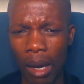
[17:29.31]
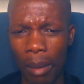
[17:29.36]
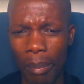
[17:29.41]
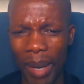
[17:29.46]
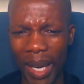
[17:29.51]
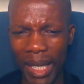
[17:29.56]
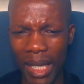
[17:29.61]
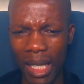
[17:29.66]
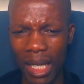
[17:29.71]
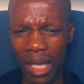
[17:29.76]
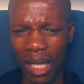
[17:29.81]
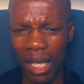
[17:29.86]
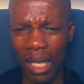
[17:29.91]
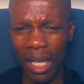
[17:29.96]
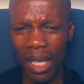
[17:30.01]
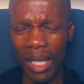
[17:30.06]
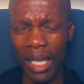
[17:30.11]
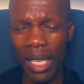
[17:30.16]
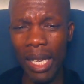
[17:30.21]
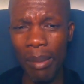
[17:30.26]
But
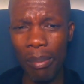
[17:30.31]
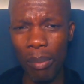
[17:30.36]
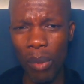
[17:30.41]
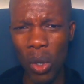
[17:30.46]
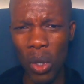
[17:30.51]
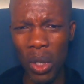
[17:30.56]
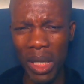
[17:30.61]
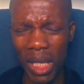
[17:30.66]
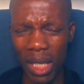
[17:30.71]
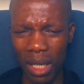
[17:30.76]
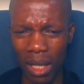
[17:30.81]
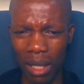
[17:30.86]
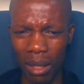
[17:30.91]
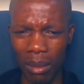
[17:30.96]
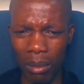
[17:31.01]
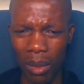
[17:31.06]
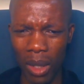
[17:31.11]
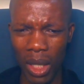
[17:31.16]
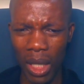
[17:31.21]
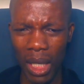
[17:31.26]
he imposed him.
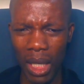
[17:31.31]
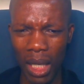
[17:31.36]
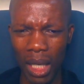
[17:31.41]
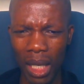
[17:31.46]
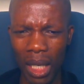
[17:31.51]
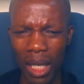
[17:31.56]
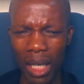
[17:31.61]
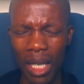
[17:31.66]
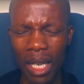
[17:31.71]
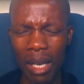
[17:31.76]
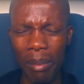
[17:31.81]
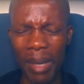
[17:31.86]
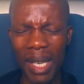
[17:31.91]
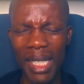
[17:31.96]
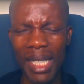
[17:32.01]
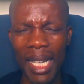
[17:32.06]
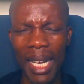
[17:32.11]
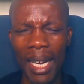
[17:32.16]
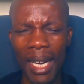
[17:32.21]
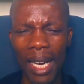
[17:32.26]
He
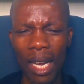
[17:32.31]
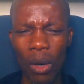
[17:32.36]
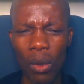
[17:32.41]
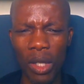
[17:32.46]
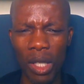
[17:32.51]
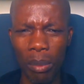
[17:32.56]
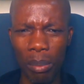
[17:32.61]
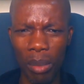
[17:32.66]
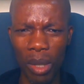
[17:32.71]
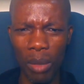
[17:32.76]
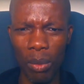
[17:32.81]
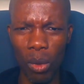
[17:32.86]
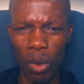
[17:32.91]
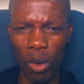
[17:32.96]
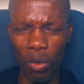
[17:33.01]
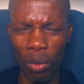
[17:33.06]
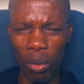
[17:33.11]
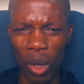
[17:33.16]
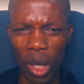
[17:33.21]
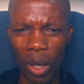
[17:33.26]
must allow the people
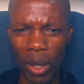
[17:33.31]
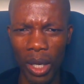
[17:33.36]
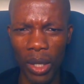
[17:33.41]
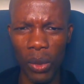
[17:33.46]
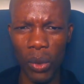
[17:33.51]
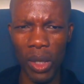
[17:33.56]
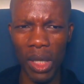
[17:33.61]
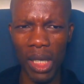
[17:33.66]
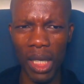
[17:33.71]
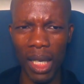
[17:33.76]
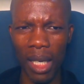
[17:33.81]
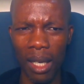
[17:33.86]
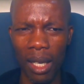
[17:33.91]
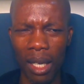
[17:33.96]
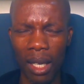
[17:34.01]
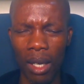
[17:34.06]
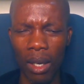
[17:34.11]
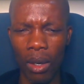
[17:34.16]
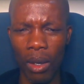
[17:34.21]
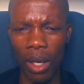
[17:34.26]
of Bulawayo to say,
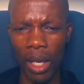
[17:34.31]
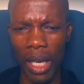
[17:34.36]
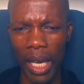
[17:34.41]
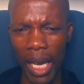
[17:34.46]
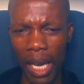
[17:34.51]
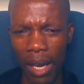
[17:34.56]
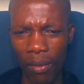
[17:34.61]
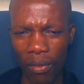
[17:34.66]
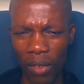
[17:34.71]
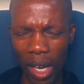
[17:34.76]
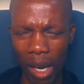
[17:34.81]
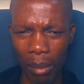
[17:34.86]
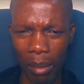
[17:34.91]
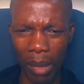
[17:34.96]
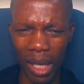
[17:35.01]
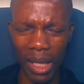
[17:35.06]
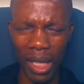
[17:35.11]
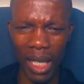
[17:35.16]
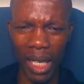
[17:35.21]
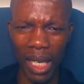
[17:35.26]
we have
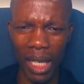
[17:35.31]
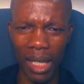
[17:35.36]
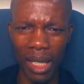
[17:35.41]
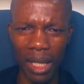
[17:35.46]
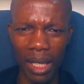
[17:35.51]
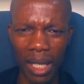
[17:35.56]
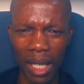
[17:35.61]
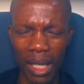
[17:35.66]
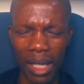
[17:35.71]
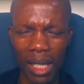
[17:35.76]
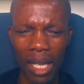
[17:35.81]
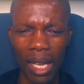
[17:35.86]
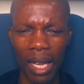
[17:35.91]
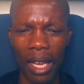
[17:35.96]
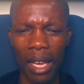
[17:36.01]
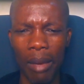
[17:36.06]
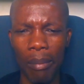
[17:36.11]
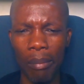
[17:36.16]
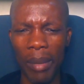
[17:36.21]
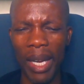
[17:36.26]
among the candidates
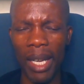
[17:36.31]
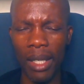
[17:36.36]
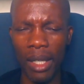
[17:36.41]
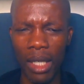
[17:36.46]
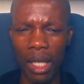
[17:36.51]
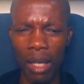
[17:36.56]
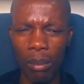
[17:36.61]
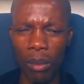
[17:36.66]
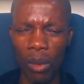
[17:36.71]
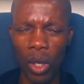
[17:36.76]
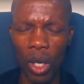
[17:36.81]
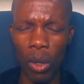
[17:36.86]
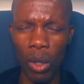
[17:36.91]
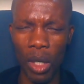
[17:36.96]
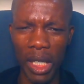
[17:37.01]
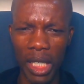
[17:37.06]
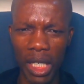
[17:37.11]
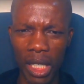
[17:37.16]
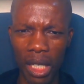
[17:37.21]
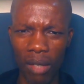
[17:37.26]
a man
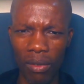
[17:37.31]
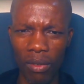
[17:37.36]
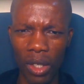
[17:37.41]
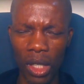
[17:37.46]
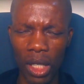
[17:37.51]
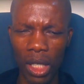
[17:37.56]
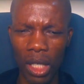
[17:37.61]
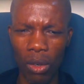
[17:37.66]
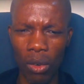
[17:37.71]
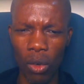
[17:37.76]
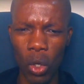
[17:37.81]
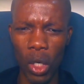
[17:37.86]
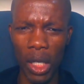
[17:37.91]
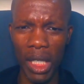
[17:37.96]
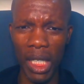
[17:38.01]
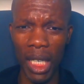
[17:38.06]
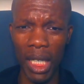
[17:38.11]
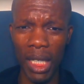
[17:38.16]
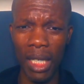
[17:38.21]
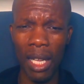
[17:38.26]
called David
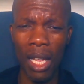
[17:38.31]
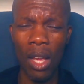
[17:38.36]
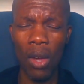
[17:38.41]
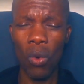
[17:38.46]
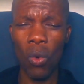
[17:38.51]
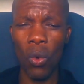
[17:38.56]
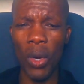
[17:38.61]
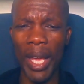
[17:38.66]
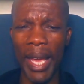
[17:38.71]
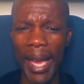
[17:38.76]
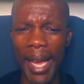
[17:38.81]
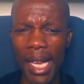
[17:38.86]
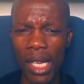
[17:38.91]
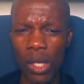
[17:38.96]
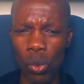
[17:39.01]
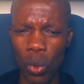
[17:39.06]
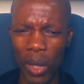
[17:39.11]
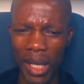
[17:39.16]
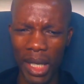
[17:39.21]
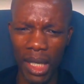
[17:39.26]
Coltart, who
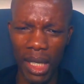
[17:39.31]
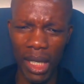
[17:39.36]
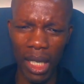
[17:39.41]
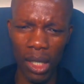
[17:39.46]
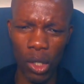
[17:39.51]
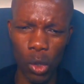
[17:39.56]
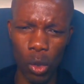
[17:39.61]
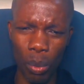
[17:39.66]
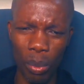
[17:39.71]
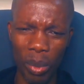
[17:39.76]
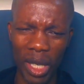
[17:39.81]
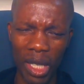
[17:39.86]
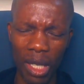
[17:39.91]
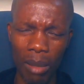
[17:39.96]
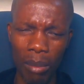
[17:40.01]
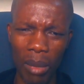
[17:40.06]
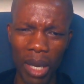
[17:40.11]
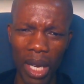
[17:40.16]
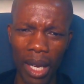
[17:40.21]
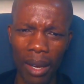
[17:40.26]
has what it takes to be the
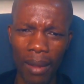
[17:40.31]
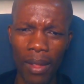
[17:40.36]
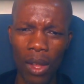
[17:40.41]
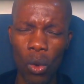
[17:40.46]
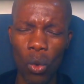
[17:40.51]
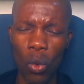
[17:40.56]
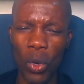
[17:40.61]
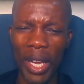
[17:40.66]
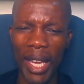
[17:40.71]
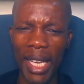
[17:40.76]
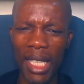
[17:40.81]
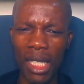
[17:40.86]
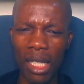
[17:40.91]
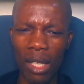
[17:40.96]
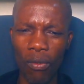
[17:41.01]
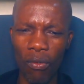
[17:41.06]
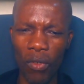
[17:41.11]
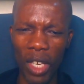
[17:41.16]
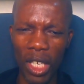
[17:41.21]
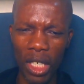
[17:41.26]
mayor, who has the
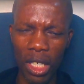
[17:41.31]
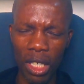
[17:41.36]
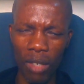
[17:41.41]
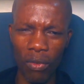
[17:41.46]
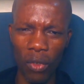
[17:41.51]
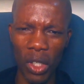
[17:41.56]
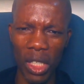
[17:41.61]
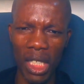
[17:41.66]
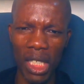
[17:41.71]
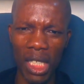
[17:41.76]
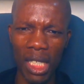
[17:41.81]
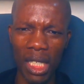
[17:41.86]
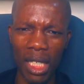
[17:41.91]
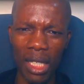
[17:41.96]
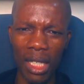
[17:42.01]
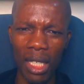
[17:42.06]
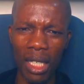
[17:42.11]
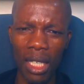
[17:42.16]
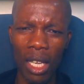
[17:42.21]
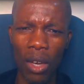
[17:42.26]
vision for this
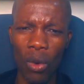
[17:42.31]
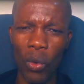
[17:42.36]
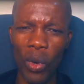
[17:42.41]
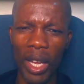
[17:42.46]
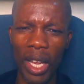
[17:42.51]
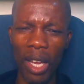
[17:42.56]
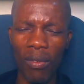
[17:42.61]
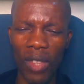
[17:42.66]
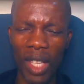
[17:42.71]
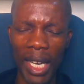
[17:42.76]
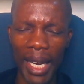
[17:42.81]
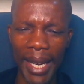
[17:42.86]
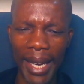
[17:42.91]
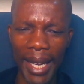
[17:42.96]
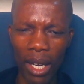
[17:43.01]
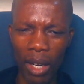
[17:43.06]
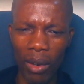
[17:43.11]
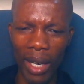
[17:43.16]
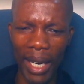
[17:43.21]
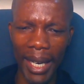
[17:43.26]
city, who has the
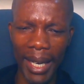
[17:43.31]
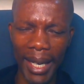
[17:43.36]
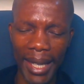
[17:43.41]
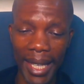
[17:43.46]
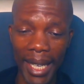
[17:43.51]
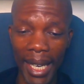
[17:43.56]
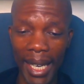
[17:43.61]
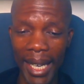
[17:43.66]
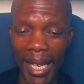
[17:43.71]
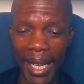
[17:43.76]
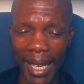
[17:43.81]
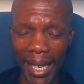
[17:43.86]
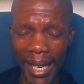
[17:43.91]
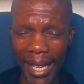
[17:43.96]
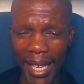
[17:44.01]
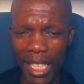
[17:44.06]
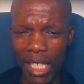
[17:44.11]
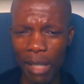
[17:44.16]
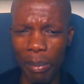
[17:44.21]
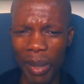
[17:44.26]
legal, the legal
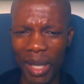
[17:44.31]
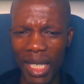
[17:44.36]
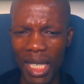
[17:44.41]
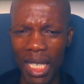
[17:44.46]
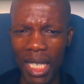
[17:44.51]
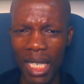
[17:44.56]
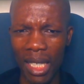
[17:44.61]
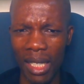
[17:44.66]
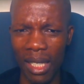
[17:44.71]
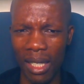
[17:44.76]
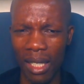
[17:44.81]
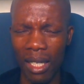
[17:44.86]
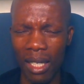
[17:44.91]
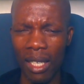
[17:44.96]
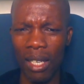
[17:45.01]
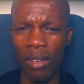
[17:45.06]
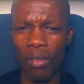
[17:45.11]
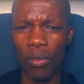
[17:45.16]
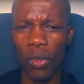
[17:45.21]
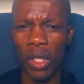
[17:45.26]
expertise
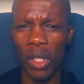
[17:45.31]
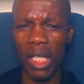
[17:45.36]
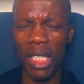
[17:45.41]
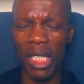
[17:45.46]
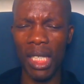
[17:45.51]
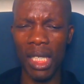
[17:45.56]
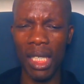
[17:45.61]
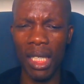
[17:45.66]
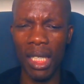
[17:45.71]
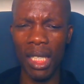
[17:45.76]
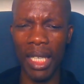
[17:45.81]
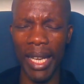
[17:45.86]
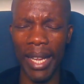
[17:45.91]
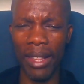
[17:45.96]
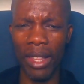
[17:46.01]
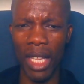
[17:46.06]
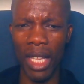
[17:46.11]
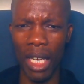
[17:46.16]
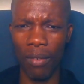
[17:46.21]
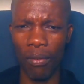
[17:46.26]
for this city,
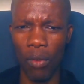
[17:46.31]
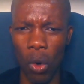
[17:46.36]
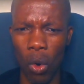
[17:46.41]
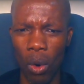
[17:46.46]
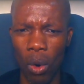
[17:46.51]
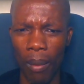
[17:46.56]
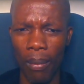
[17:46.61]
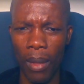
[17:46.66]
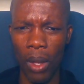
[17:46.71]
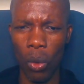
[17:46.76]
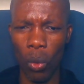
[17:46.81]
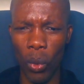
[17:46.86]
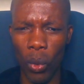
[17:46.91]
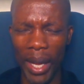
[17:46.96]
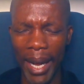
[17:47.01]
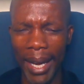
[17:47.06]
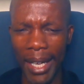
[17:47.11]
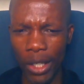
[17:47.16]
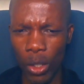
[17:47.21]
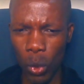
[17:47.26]
and therefore we
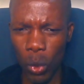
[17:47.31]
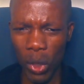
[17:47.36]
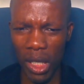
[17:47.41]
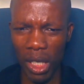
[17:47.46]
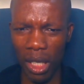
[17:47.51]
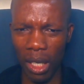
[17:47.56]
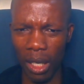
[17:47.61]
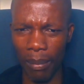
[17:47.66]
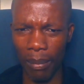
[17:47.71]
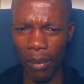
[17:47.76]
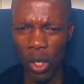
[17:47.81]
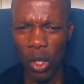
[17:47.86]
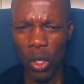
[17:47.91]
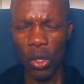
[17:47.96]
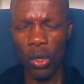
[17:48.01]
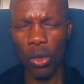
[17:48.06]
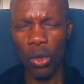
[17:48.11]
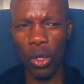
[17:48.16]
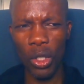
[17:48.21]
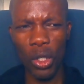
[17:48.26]
are choosing him,
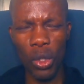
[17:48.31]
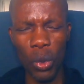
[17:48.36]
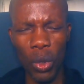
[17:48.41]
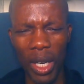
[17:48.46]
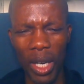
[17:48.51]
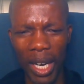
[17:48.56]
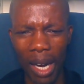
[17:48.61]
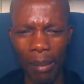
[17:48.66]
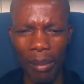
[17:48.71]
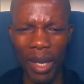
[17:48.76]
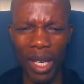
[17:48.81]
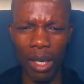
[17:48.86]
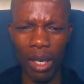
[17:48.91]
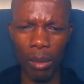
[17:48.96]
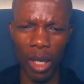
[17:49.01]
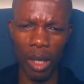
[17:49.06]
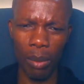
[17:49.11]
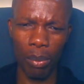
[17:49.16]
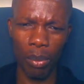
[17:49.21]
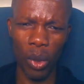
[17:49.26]
not to come and
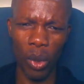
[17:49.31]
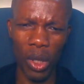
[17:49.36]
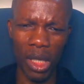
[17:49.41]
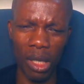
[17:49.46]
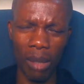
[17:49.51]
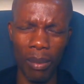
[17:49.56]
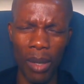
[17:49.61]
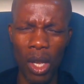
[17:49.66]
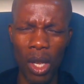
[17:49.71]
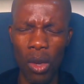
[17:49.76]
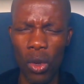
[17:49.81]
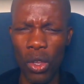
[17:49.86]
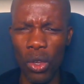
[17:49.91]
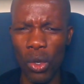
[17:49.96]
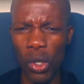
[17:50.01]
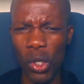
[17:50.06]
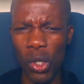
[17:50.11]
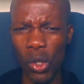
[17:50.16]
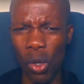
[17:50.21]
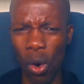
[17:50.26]
impose him.
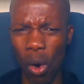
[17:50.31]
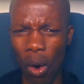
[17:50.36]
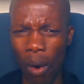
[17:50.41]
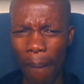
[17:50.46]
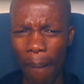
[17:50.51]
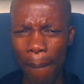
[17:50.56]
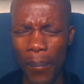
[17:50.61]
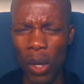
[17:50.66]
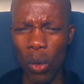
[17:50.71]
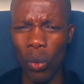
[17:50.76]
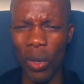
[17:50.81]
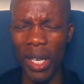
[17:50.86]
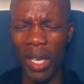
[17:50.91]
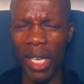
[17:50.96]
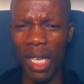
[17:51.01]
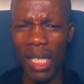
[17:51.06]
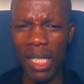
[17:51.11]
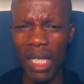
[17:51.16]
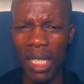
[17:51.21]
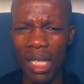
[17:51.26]
You saw when
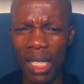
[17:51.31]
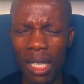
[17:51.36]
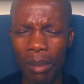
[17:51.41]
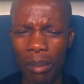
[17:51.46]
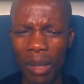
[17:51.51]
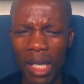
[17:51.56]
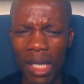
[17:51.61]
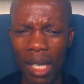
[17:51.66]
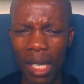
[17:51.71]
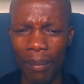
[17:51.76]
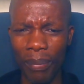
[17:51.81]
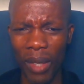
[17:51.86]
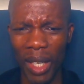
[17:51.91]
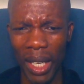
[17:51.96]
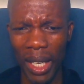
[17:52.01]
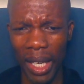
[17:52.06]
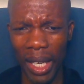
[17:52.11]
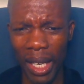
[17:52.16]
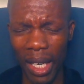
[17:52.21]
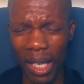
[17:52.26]
Nelson Chamisa
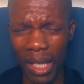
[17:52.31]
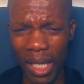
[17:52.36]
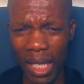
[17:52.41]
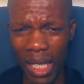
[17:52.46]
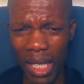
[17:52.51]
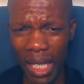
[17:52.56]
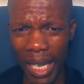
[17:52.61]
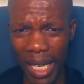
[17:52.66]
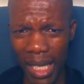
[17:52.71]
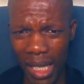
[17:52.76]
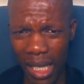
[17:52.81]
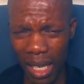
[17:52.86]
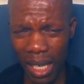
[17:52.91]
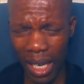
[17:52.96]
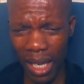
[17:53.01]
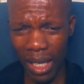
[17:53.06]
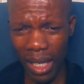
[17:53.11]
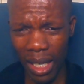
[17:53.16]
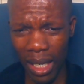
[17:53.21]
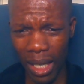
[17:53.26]
held his last
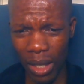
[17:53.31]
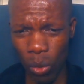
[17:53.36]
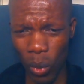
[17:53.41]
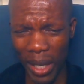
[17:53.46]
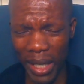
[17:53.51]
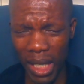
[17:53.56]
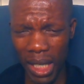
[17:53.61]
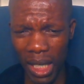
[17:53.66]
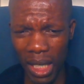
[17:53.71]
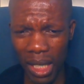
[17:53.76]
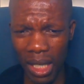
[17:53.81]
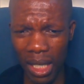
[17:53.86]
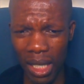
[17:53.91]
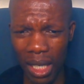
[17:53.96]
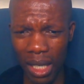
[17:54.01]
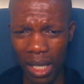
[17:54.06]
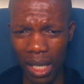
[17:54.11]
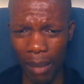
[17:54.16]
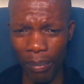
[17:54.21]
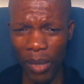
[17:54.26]
rally at White City
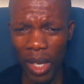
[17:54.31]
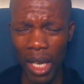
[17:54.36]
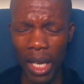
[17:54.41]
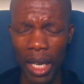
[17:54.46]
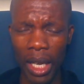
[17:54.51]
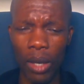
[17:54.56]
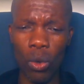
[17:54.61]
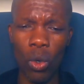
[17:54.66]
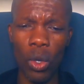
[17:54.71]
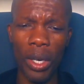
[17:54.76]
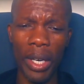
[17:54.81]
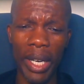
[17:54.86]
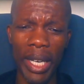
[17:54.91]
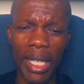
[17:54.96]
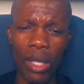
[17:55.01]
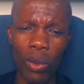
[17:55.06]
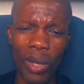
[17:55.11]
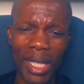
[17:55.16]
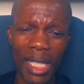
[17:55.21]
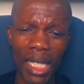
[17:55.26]
Stadium and
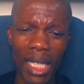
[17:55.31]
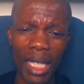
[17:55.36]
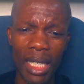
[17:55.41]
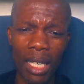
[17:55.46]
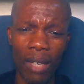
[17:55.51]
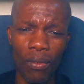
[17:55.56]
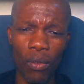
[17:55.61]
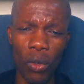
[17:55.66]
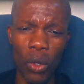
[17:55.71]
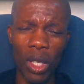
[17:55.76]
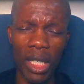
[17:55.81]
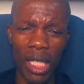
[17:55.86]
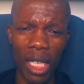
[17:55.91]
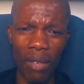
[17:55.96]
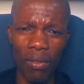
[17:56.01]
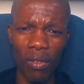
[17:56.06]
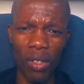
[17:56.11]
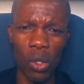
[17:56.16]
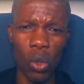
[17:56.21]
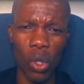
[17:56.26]
already was interviewing
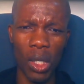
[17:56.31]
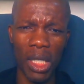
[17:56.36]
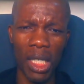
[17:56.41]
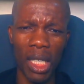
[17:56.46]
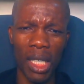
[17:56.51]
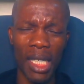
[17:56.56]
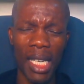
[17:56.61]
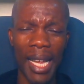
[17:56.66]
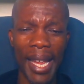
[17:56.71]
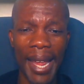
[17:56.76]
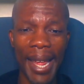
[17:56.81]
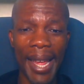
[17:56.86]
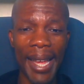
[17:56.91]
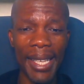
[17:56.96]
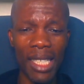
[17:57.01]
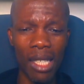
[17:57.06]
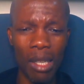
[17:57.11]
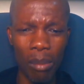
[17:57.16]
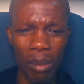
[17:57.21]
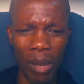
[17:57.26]
David Coltart
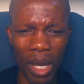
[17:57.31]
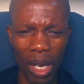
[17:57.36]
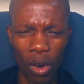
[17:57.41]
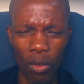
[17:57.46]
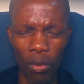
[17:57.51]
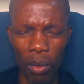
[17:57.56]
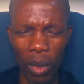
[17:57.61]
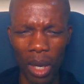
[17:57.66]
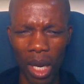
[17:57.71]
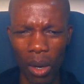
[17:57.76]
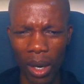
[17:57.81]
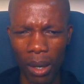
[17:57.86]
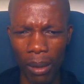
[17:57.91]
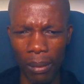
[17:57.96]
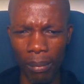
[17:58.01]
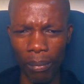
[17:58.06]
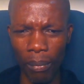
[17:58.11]
as the mayor of Bulawayo.